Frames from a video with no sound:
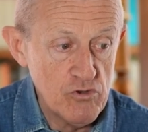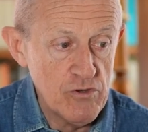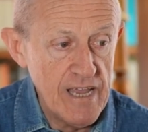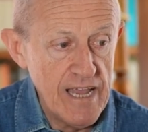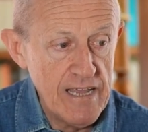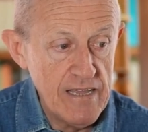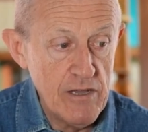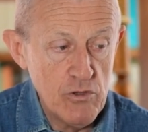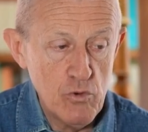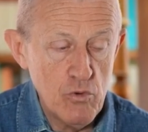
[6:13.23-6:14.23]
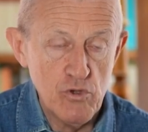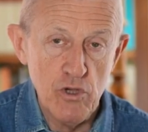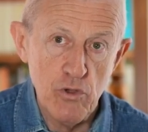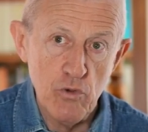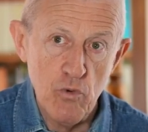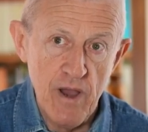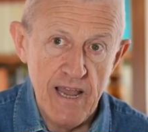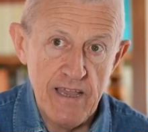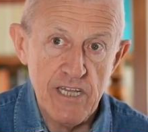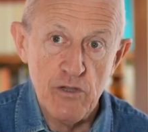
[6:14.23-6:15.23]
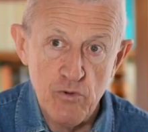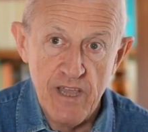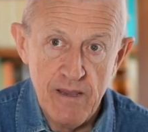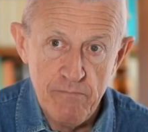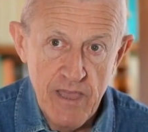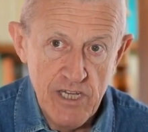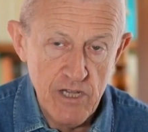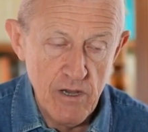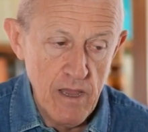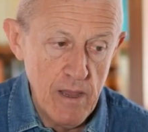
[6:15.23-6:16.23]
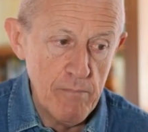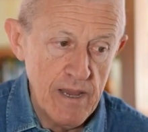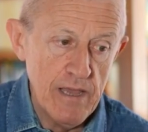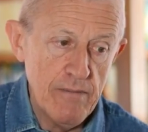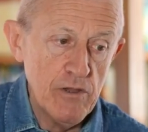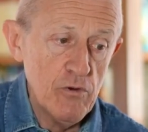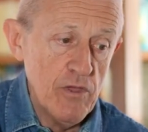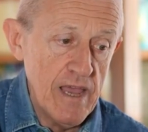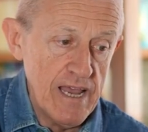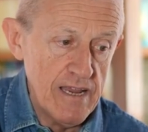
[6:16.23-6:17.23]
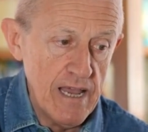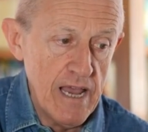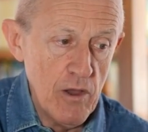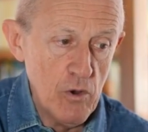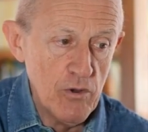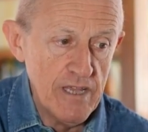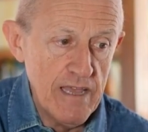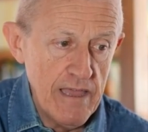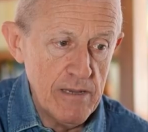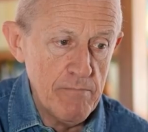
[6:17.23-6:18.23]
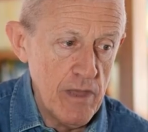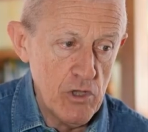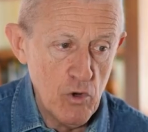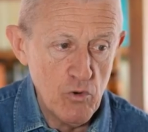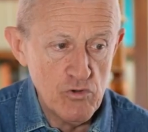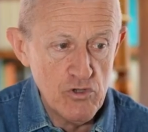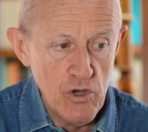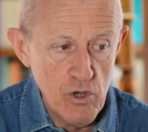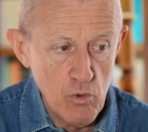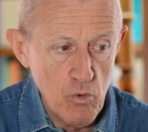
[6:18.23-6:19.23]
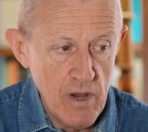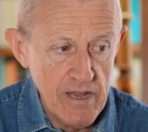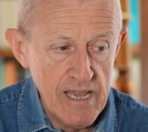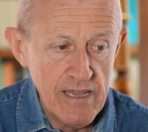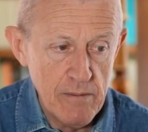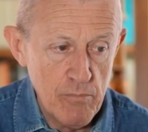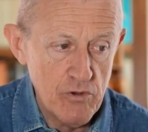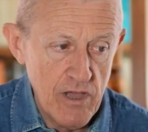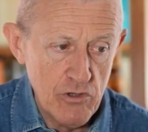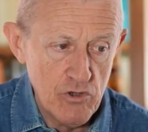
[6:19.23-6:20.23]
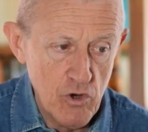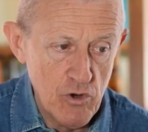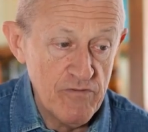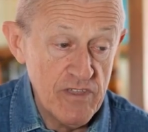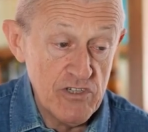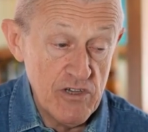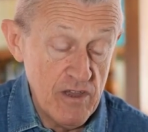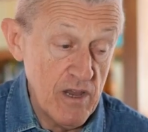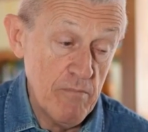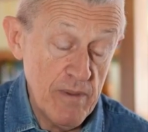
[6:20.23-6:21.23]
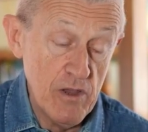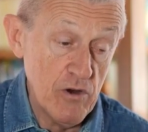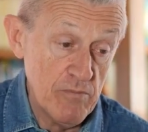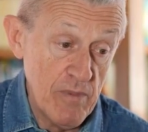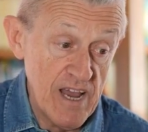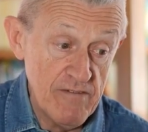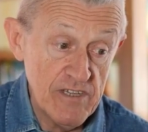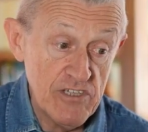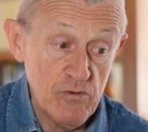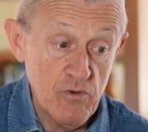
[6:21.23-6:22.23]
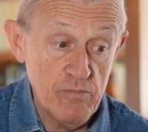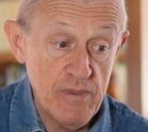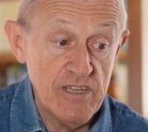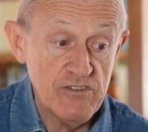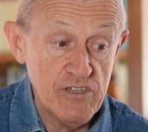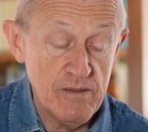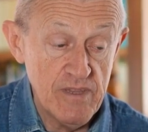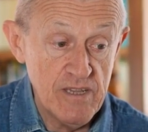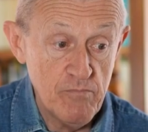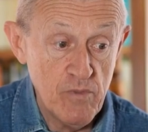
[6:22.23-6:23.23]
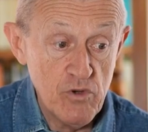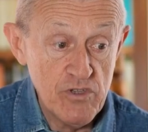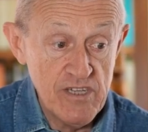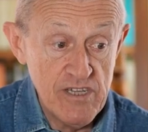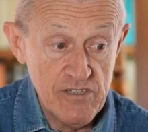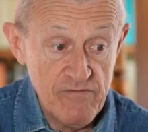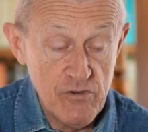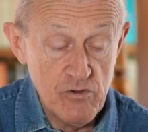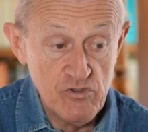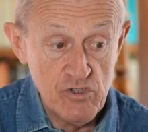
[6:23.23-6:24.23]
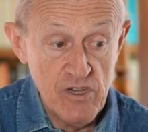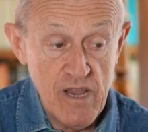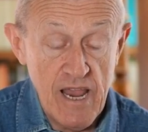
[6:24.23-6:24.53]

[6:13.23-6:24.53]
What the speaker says: related to IT will appear, but even today there are already DPOs who are data protection officers, because privacy will be extremely important in the future,